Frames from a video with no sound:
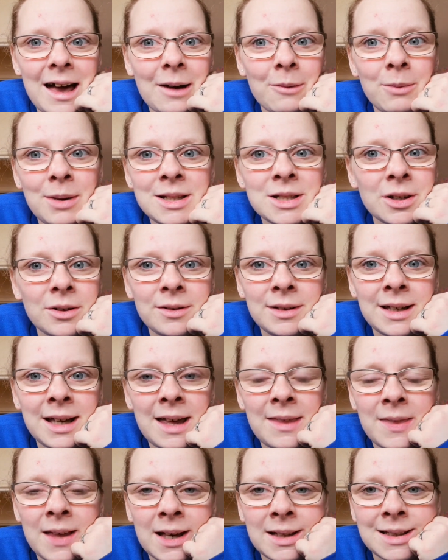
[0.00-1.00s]
And we don't
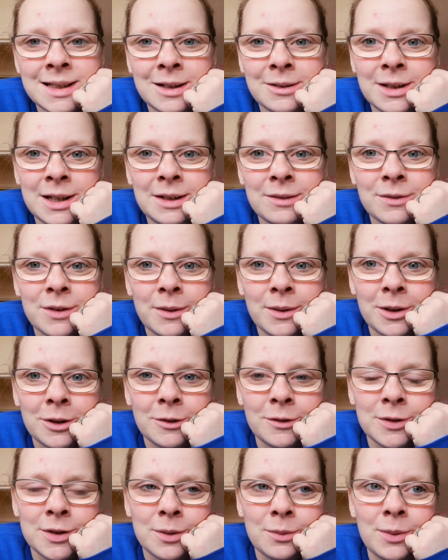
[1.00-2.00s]
get that down here very
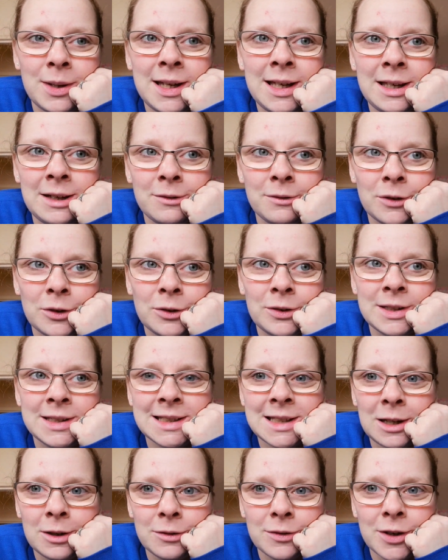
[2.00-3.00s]
often. We live on the
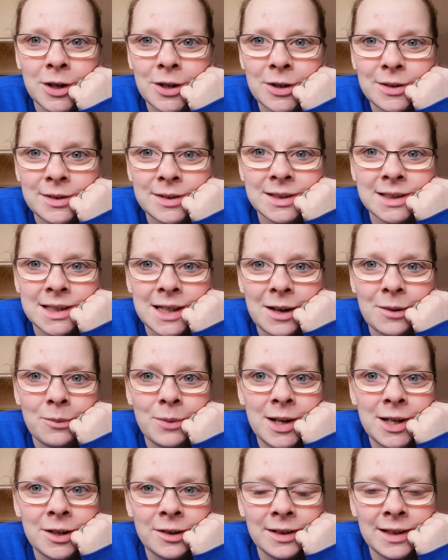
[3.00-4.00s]
south coast and
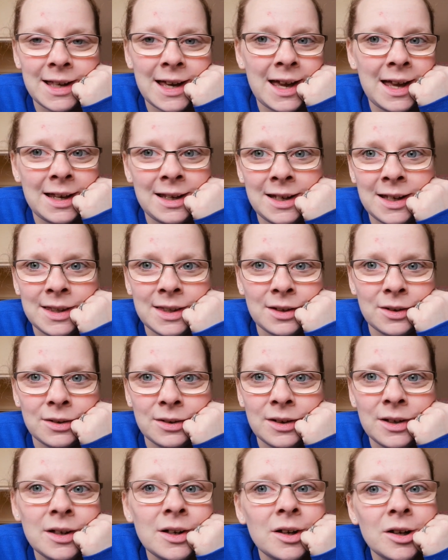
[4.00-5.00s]
we don't get any of
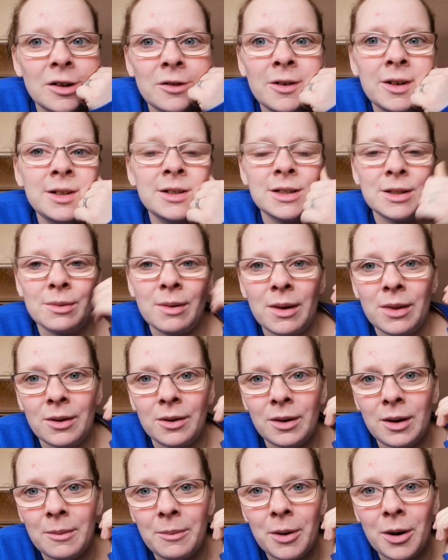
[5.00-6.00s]
the horrendous weather
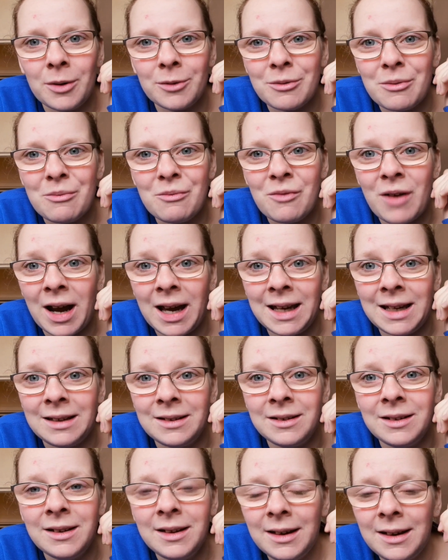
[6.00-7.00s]
apart from
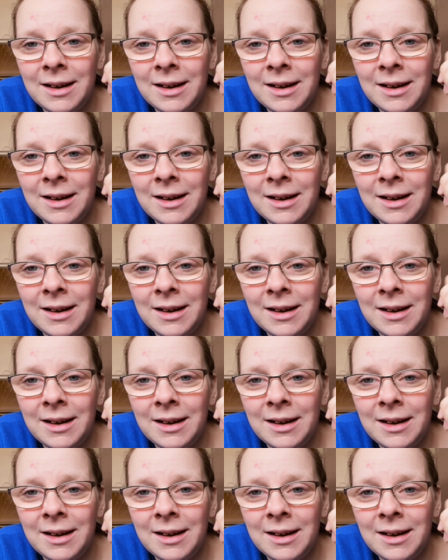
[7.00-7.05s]
rain.